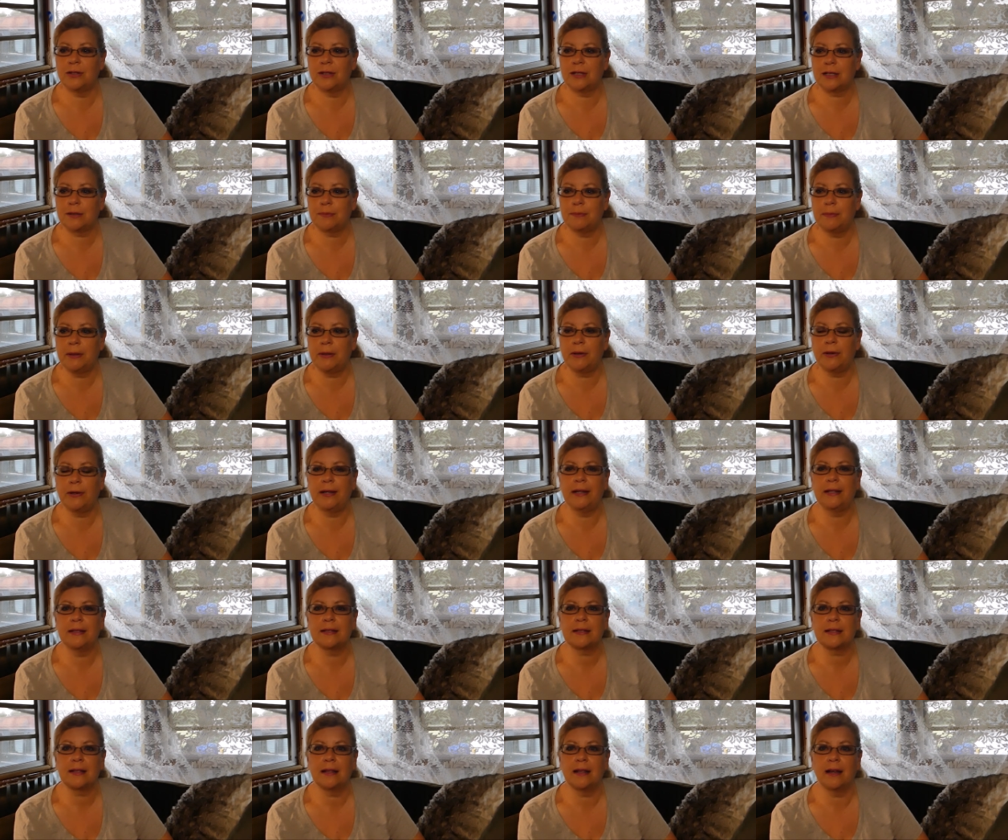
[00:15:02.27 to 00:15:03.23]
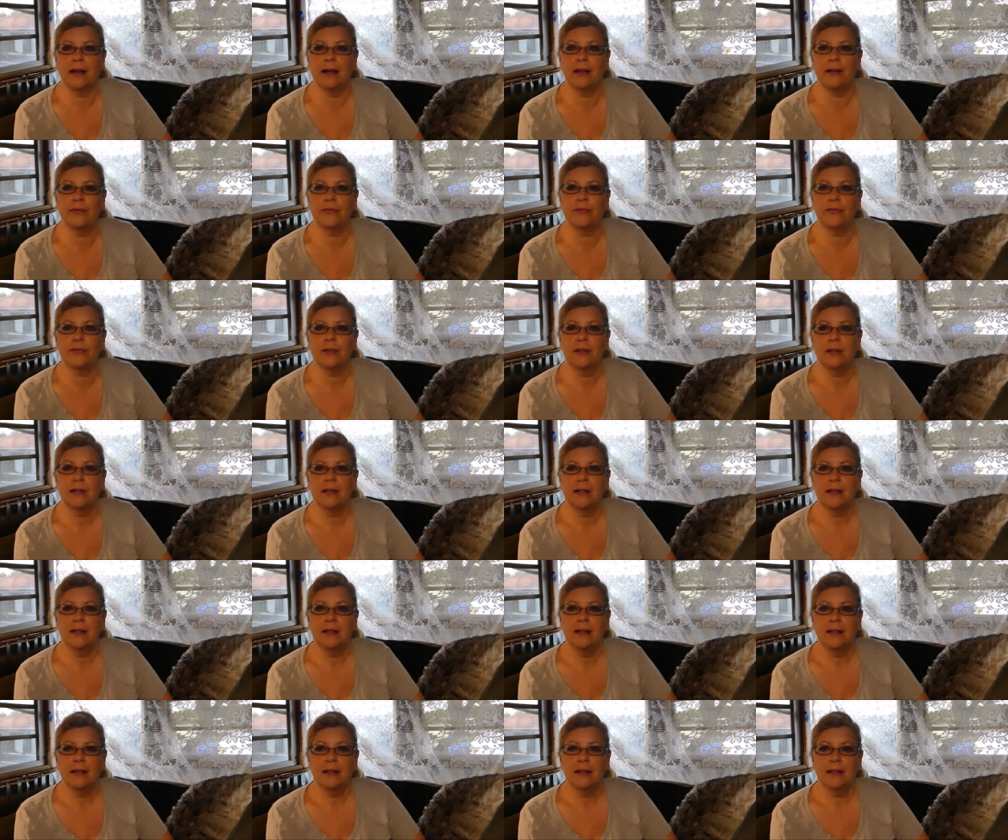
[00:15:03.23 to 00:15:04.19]
experience life.
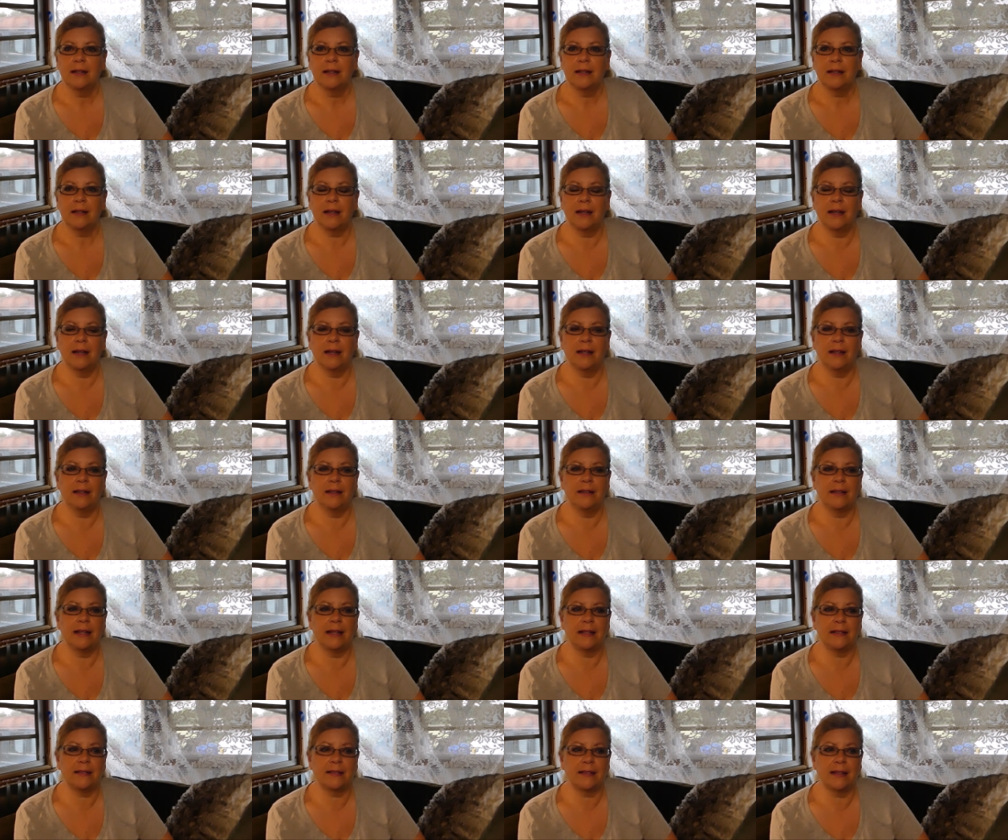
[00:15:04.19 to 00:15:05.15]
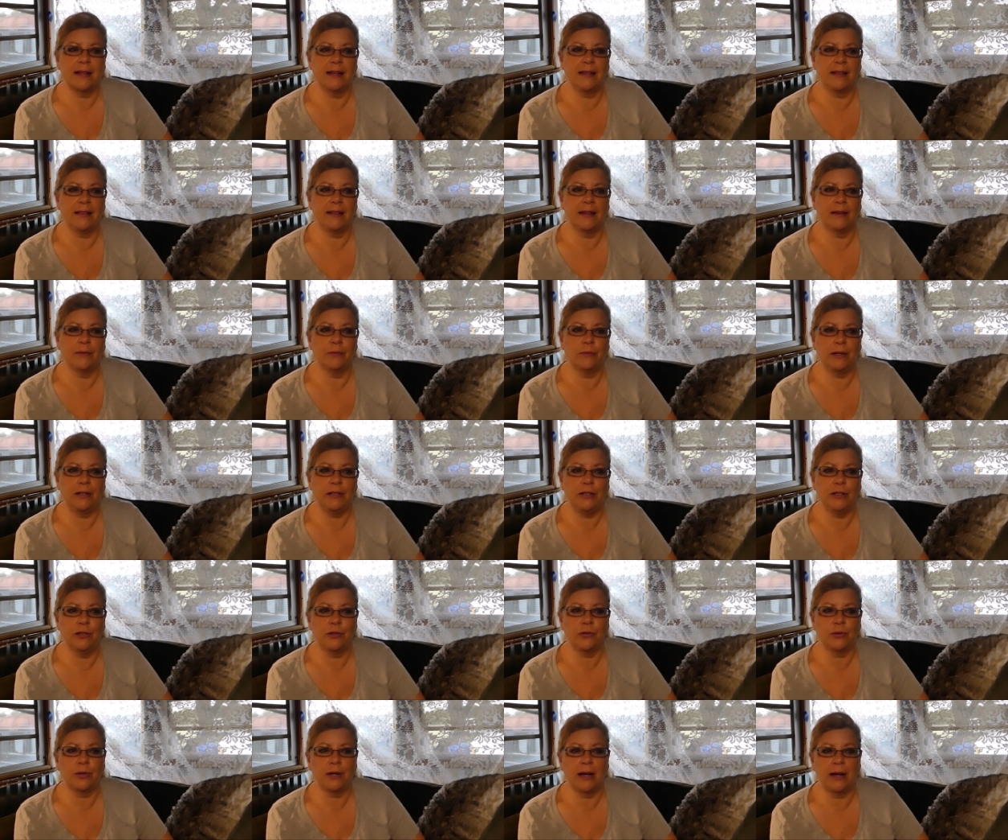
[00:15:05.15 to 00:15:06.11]
And they say that when
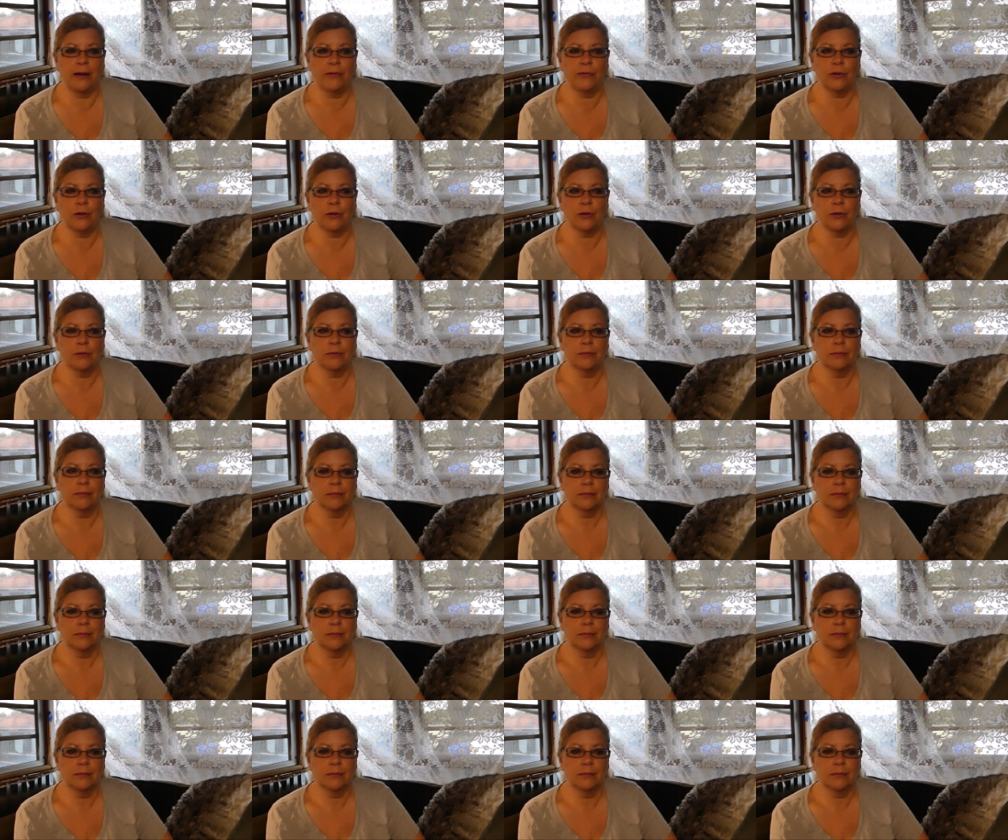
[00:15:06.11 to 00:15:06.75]
you travel,